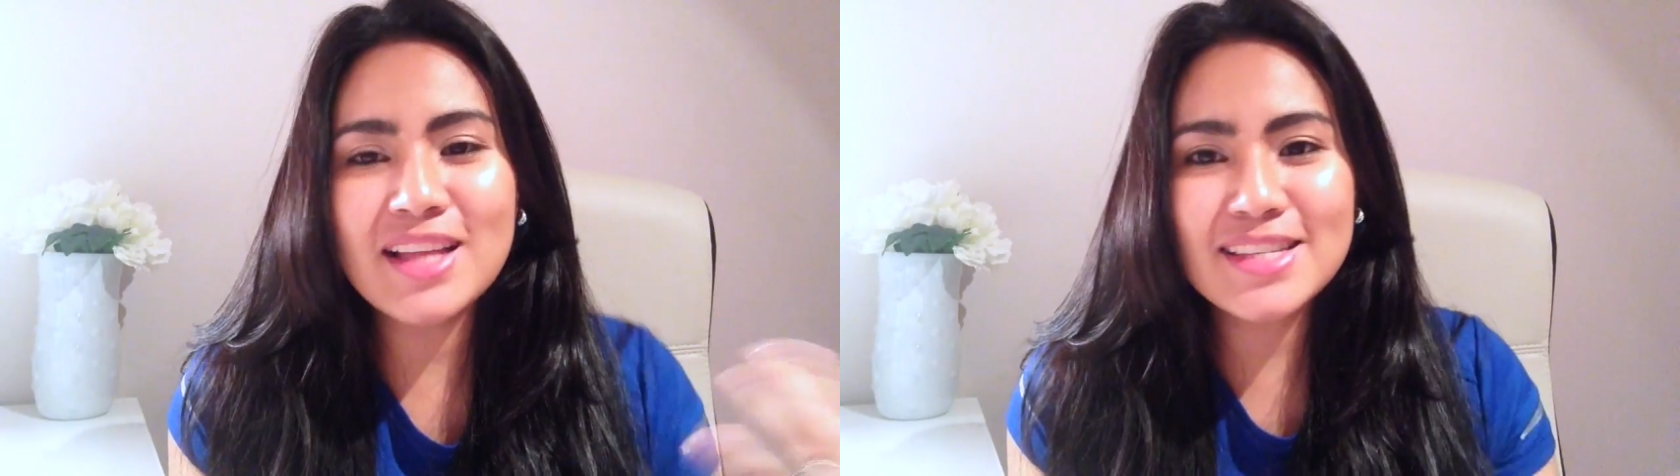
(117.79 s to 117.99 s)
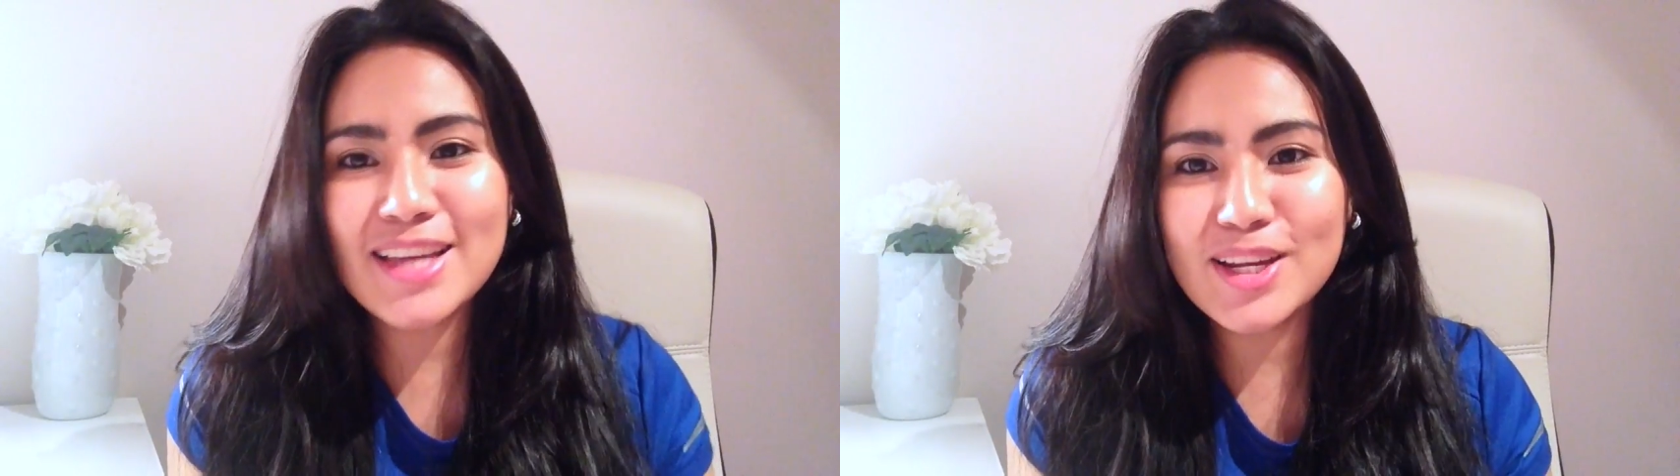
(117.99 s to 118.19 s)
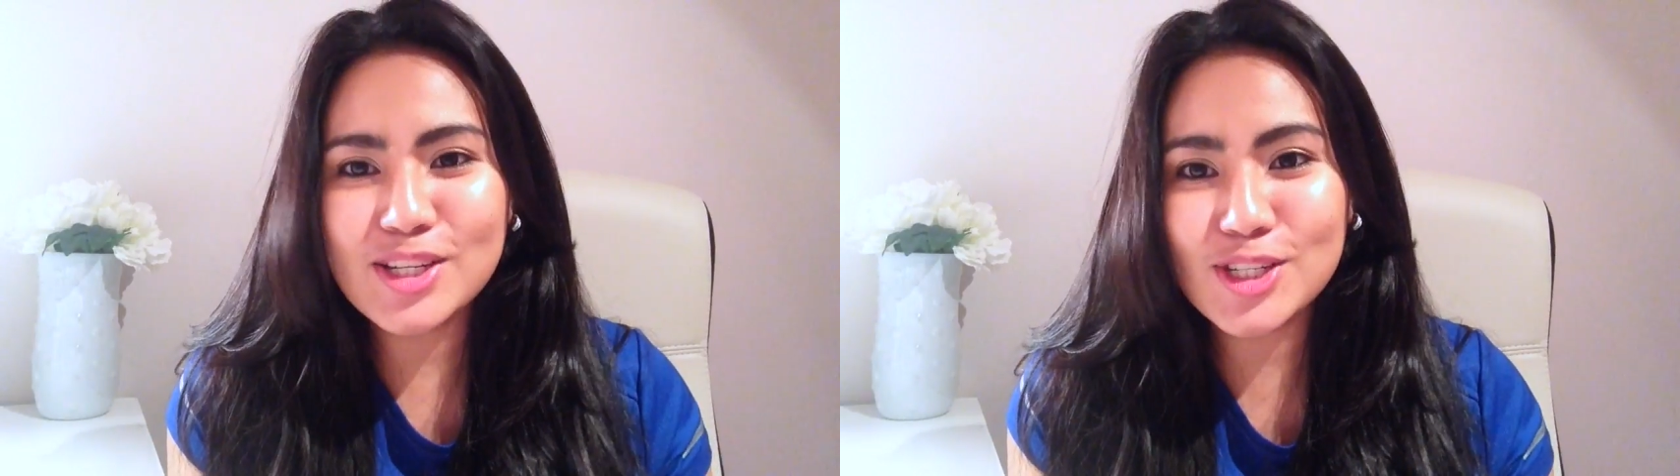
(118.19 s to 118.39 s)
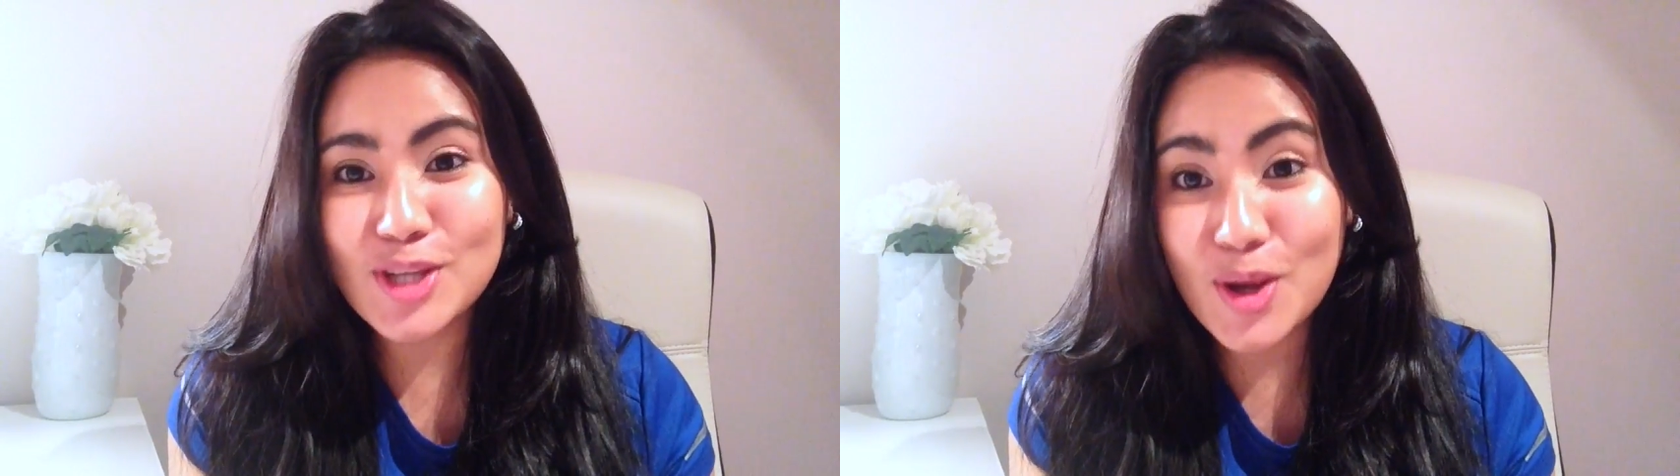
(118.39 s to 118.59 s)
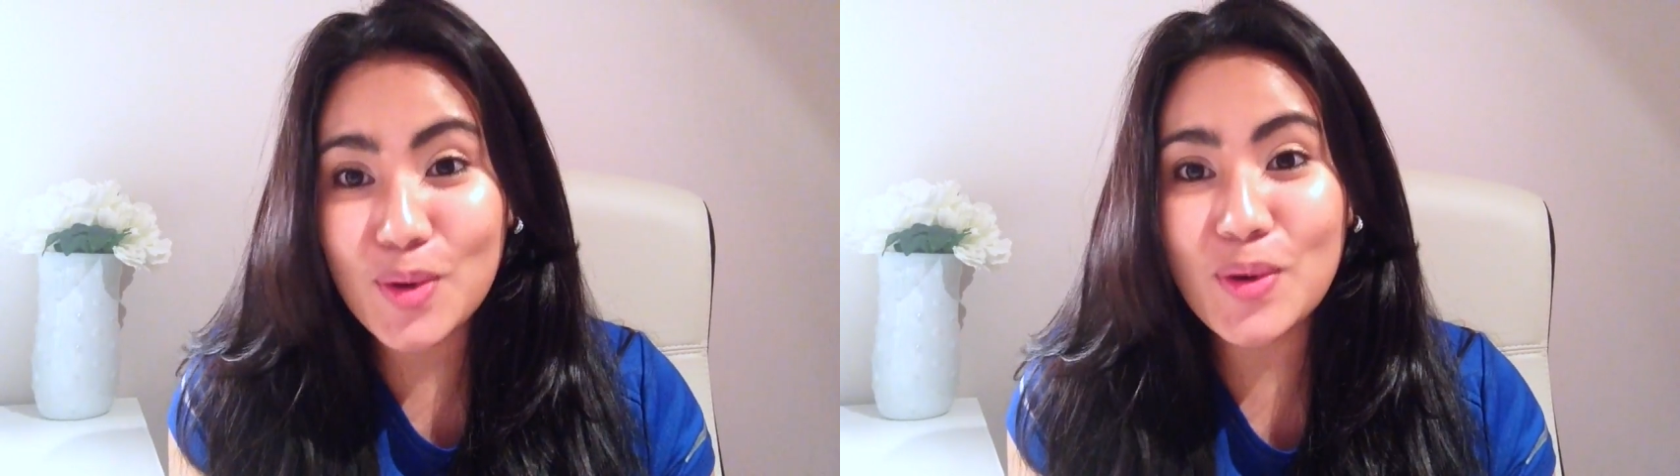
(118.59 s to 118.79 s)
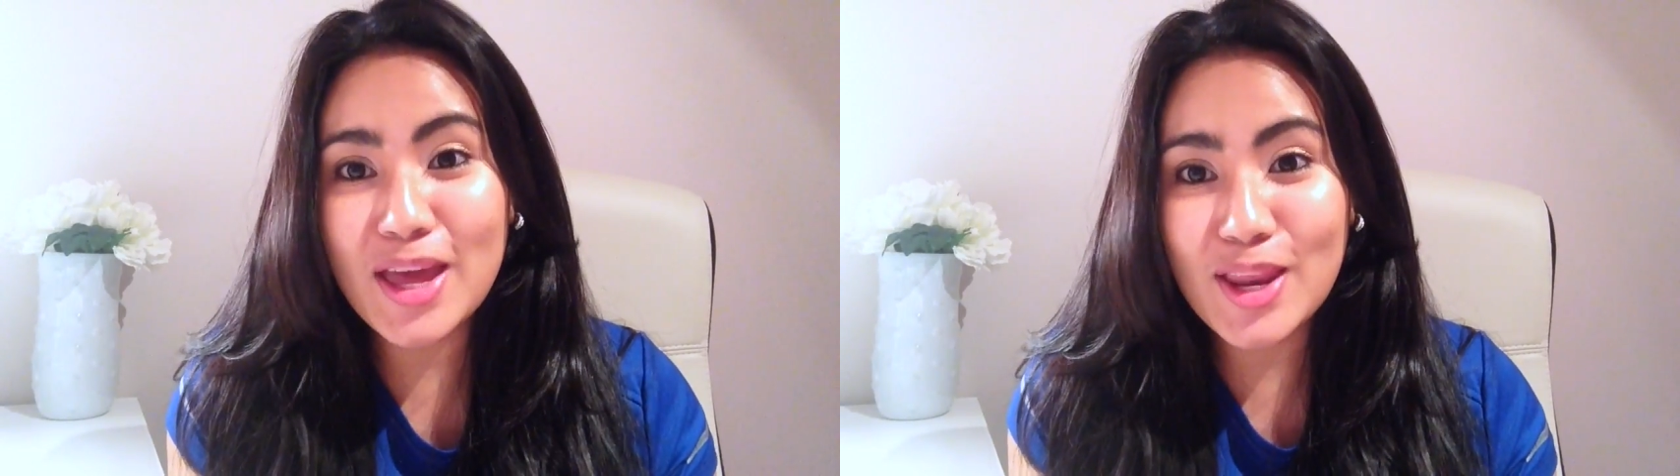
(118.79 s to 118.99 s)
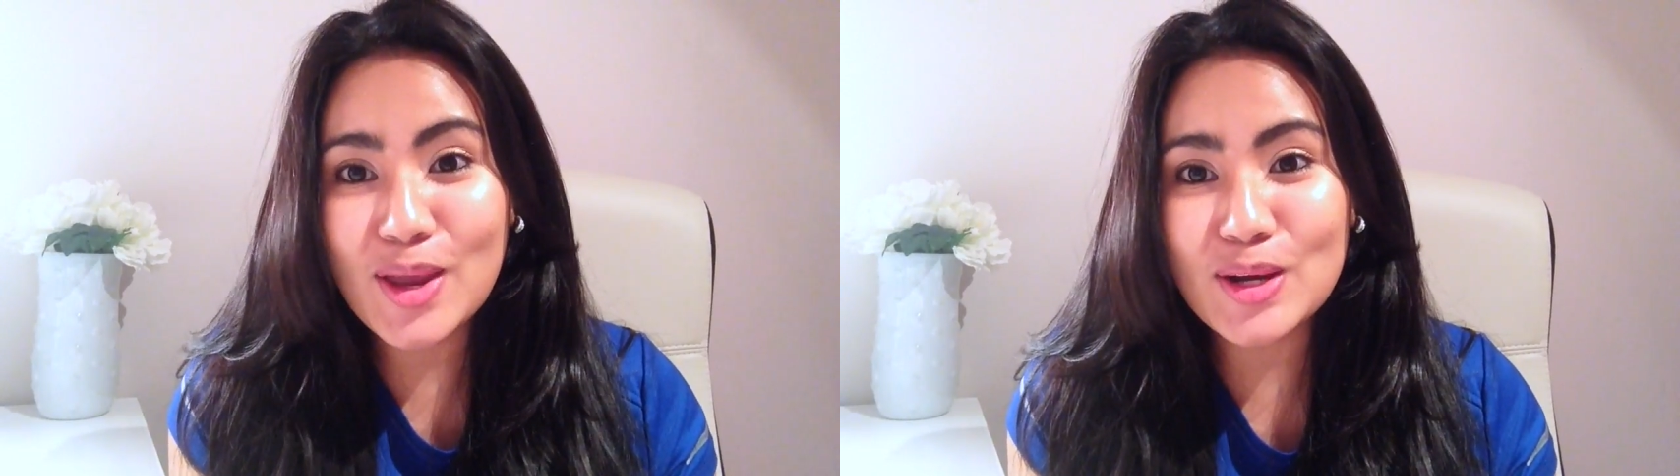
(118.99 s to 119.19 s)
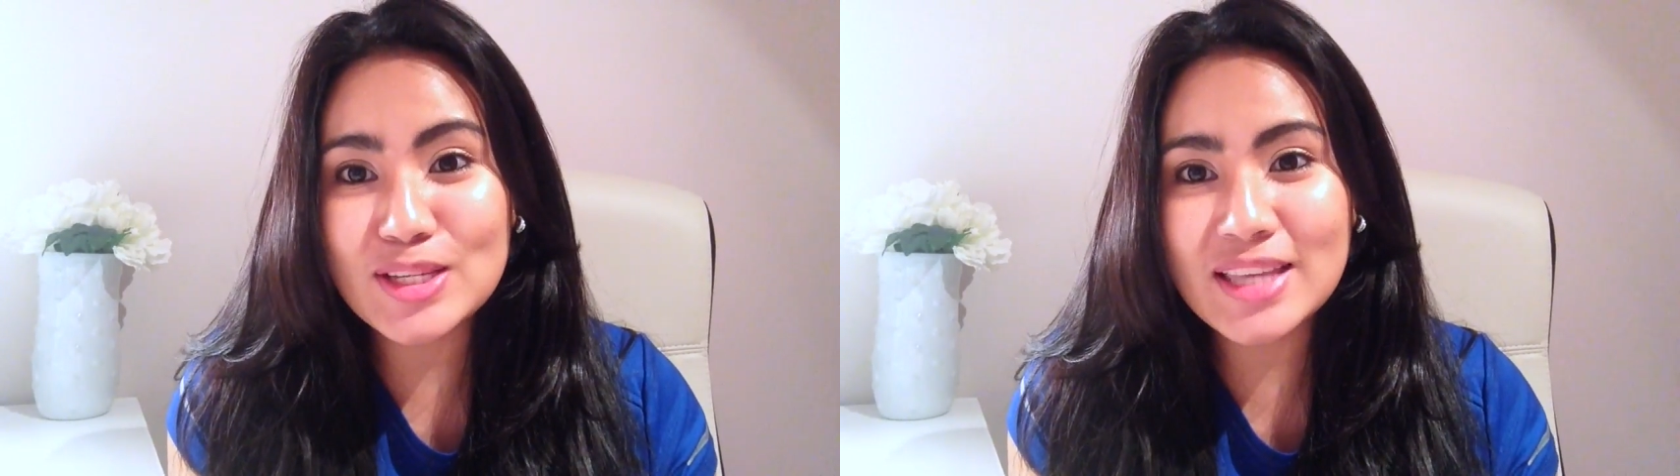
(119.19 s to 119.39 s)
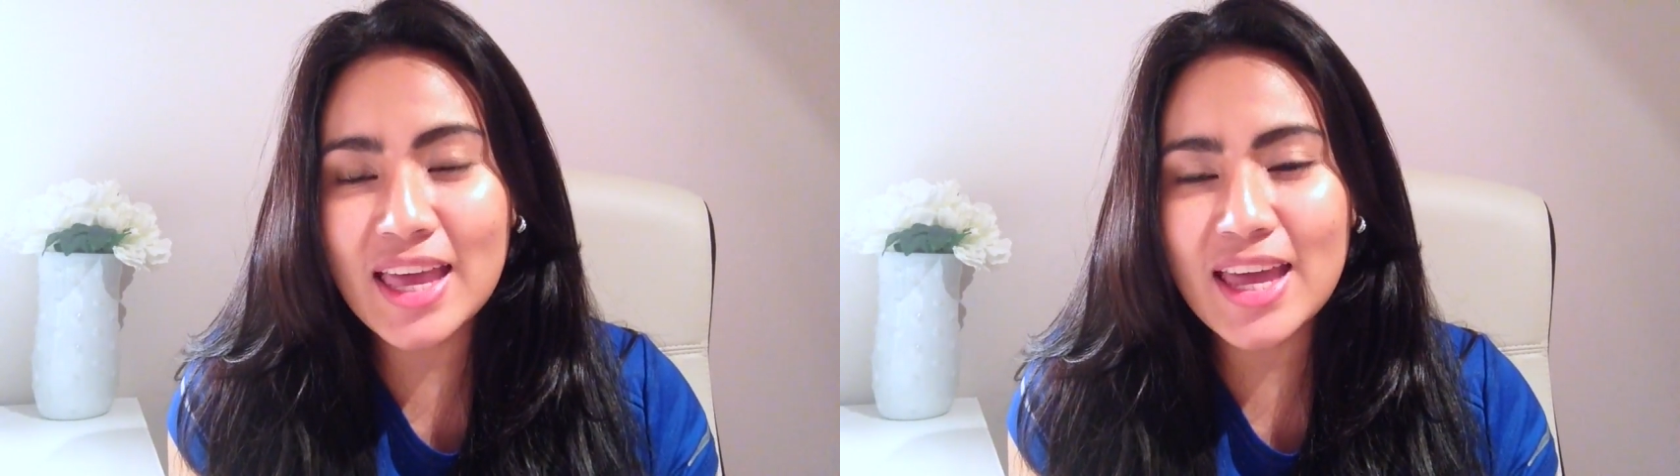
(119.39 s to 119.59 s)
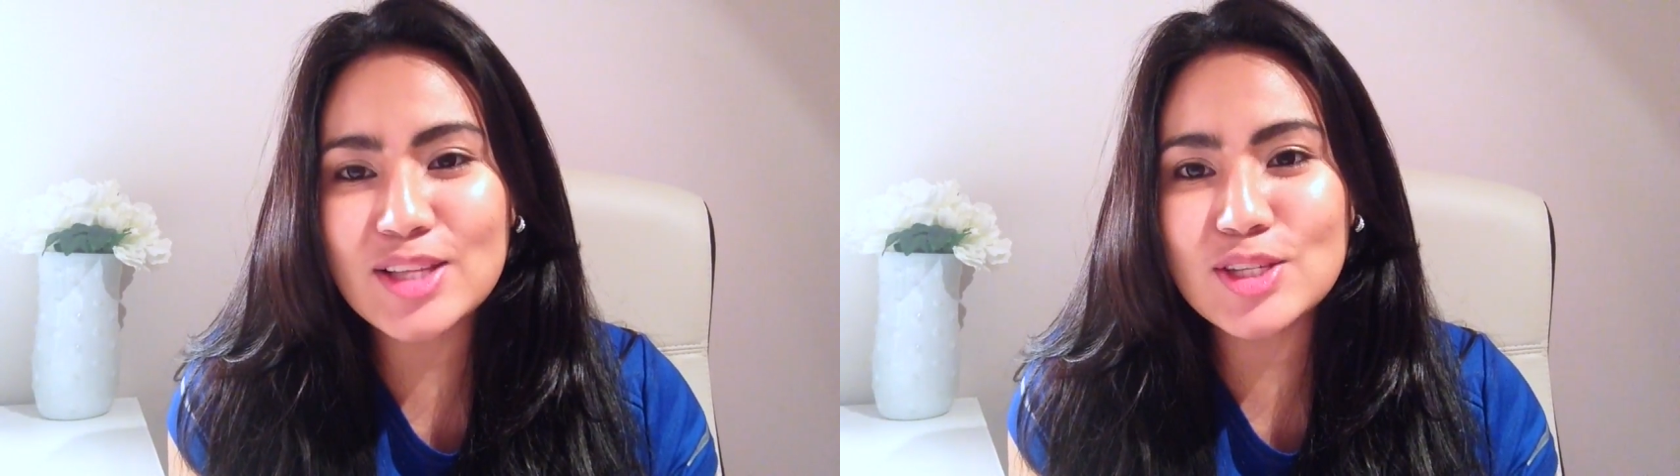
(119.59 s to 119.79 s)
it's gonna show in your skin.